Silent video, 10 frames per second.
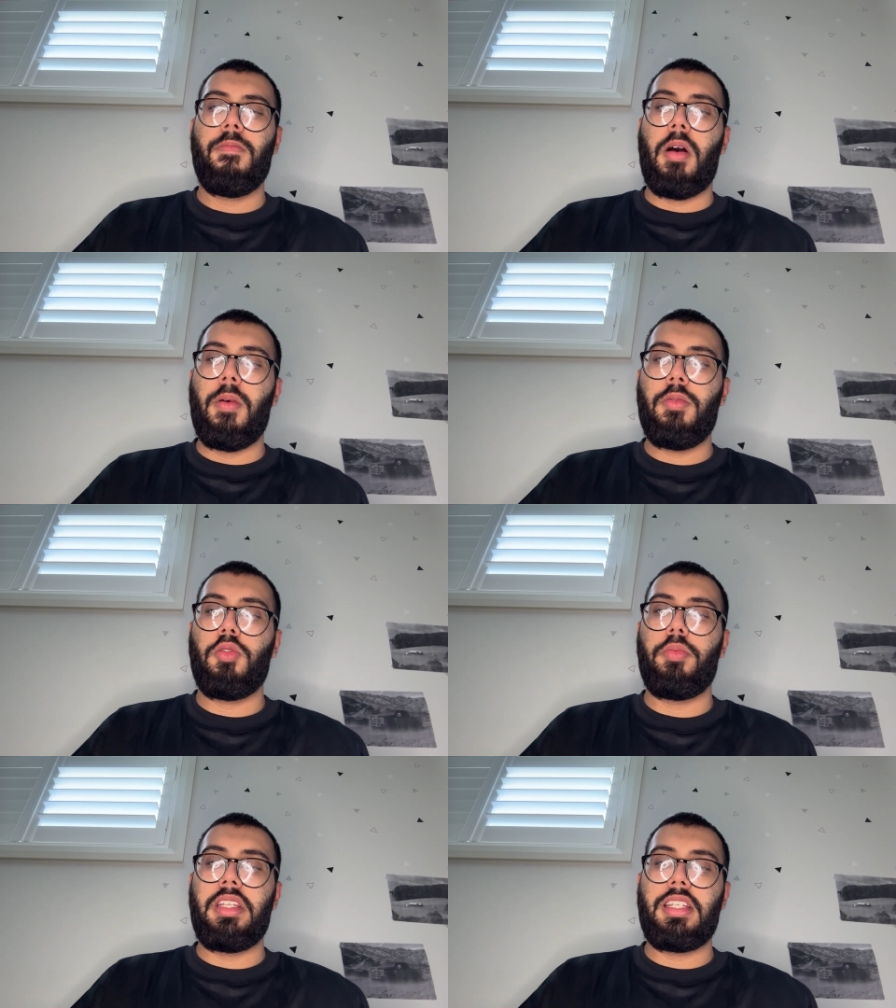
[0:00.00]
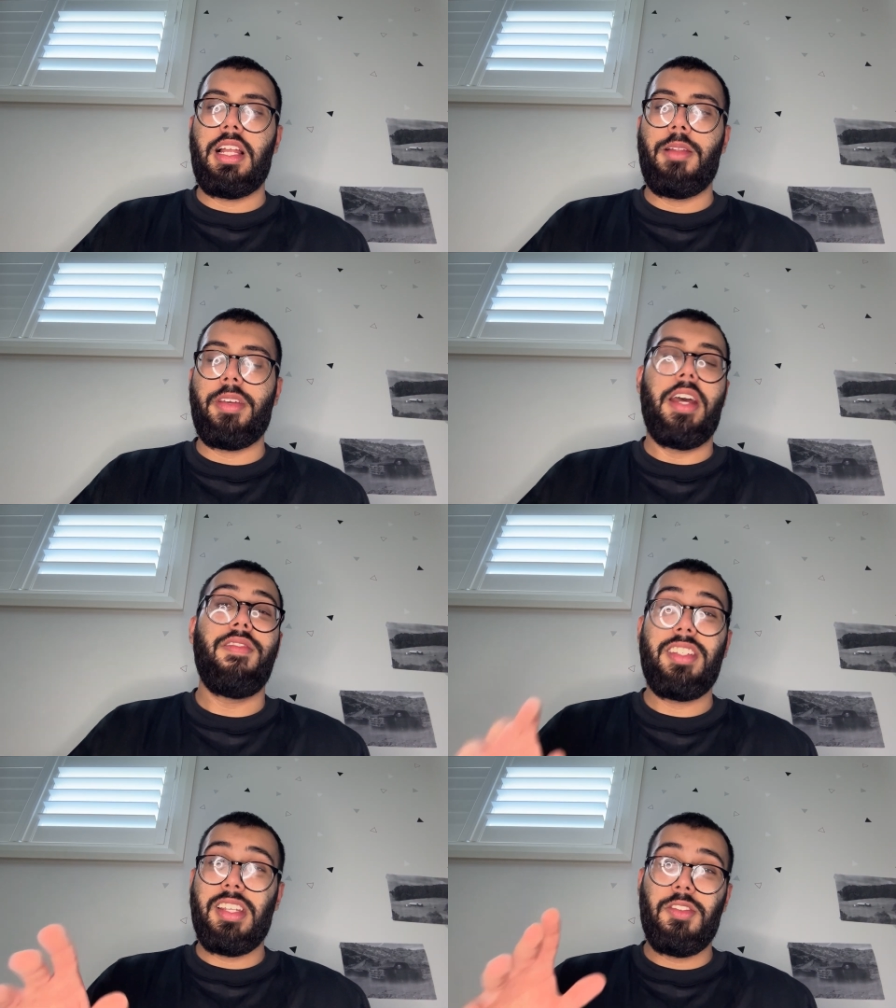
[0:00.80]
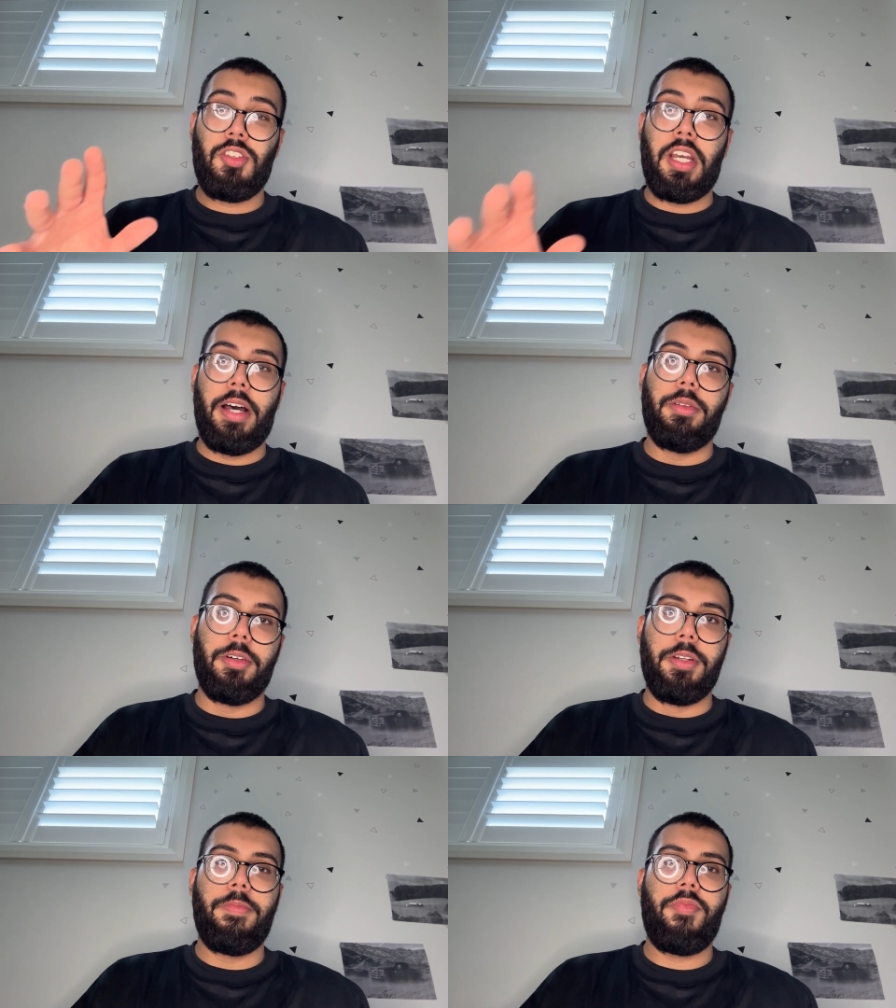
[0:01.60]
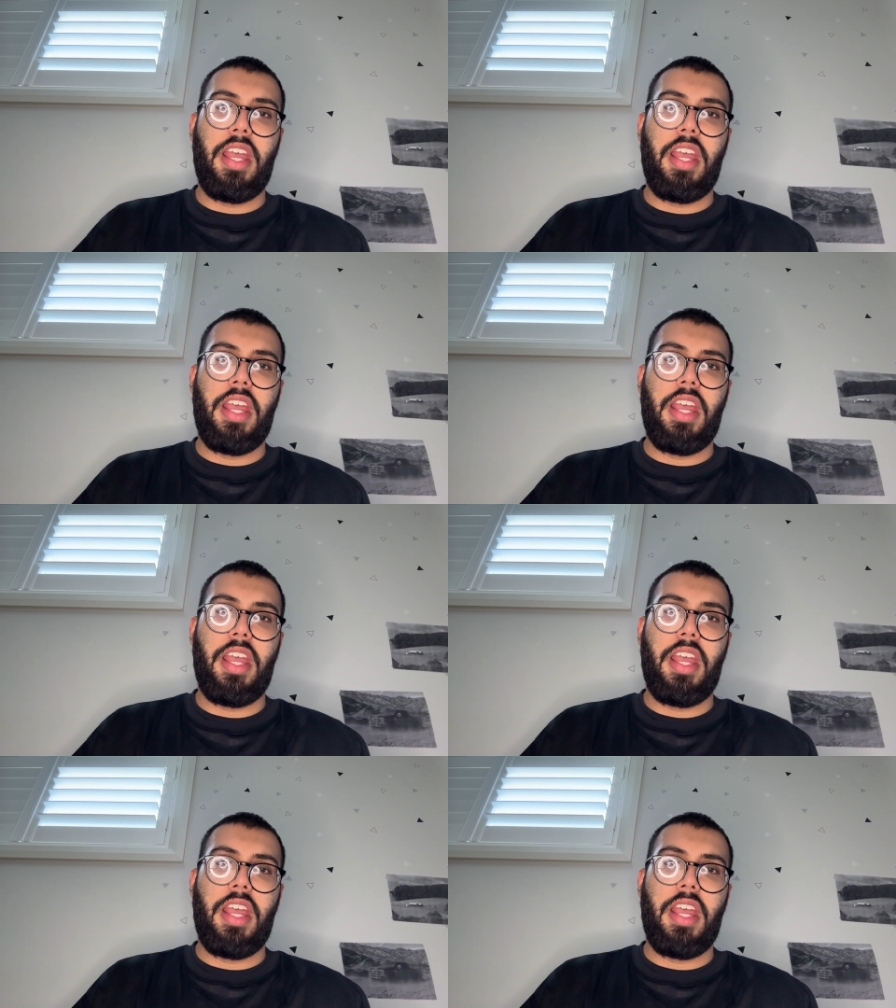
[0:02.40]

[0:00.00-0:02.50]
my mum would be telling me ever since childhood,